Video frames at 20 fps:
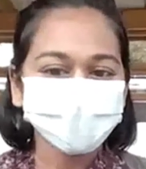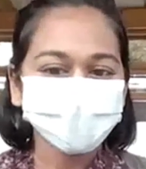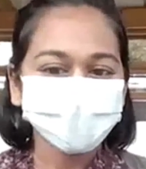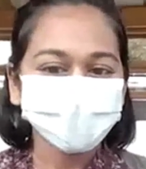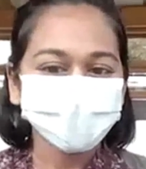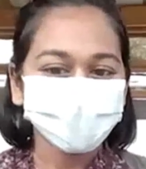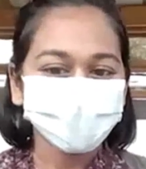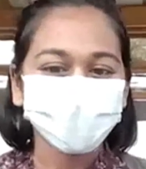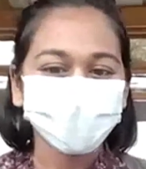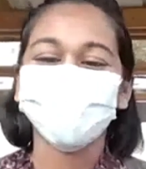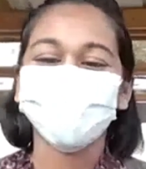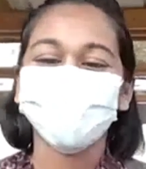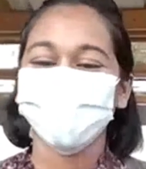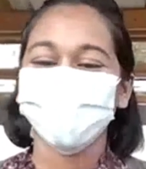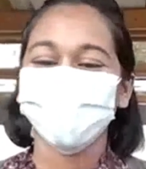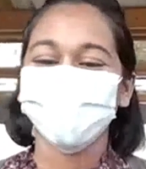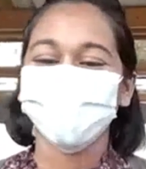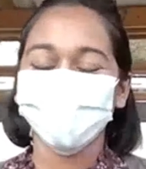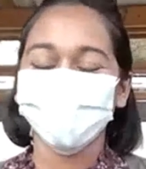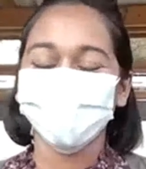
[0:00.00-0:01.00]
when I was more
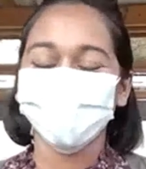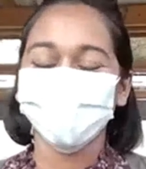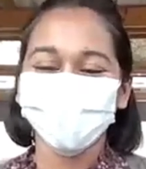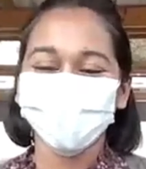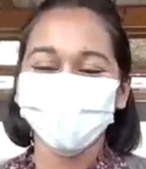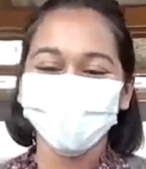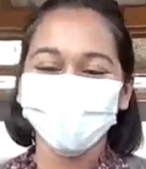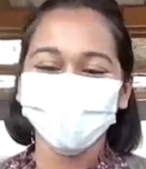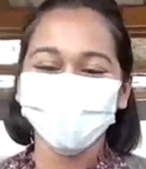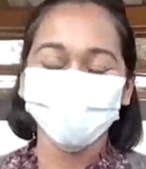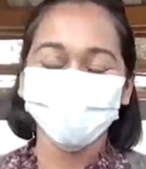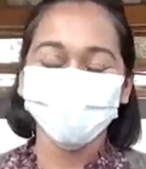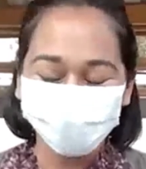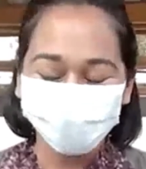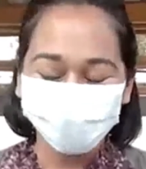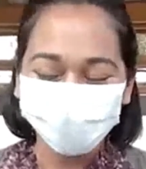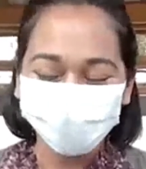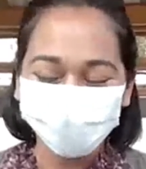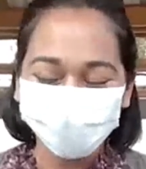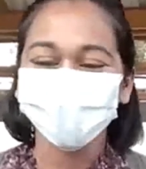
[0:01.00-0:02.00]
frantic to get
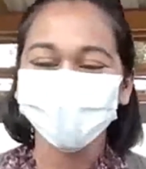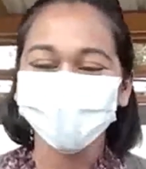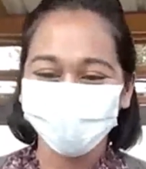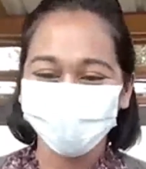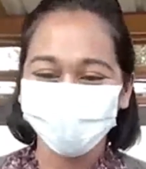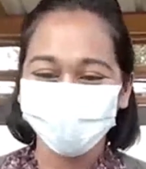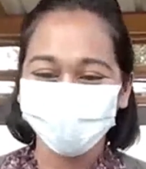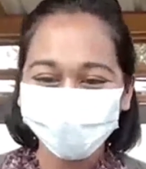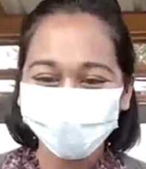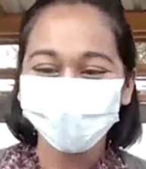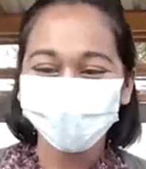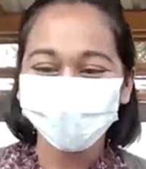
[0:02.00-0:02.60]
things done.